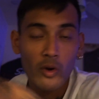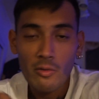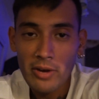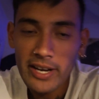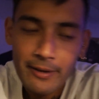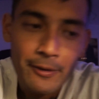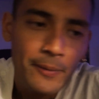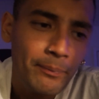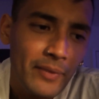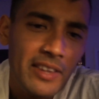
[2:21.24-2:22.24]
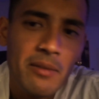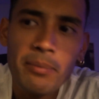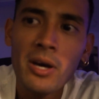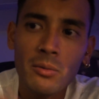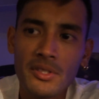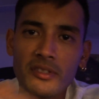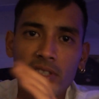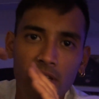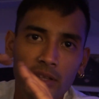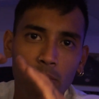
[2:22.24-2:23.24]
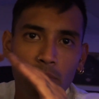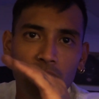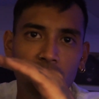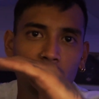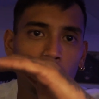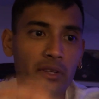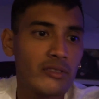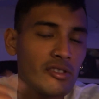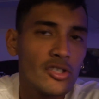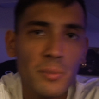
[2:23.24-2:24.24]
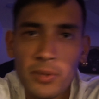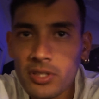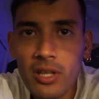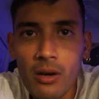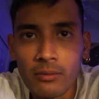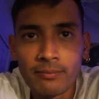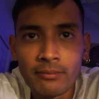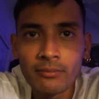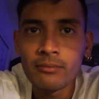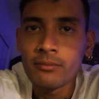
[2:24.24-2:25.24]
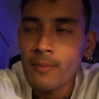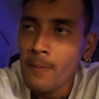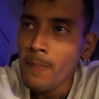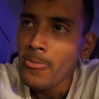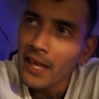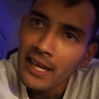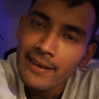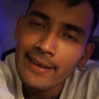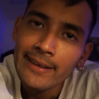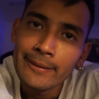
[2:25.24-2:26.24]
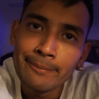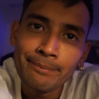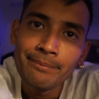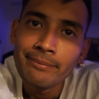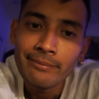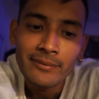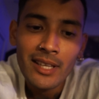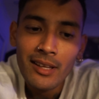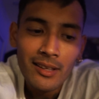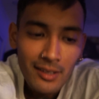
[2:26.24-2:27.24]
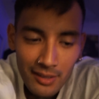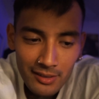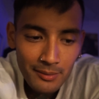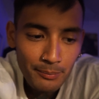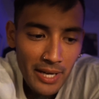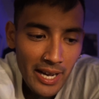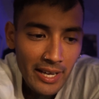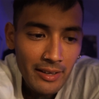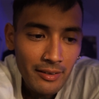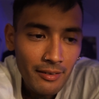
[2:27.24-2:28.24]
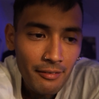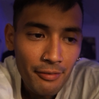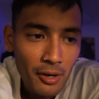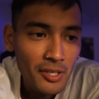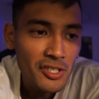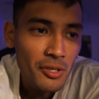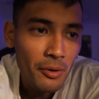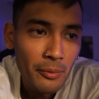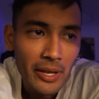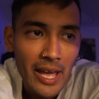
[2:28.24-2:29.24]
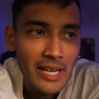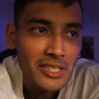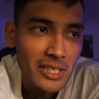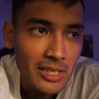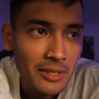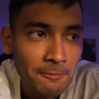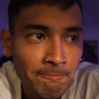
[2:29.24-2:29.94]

right? And the belt was going super slow. And my first reaction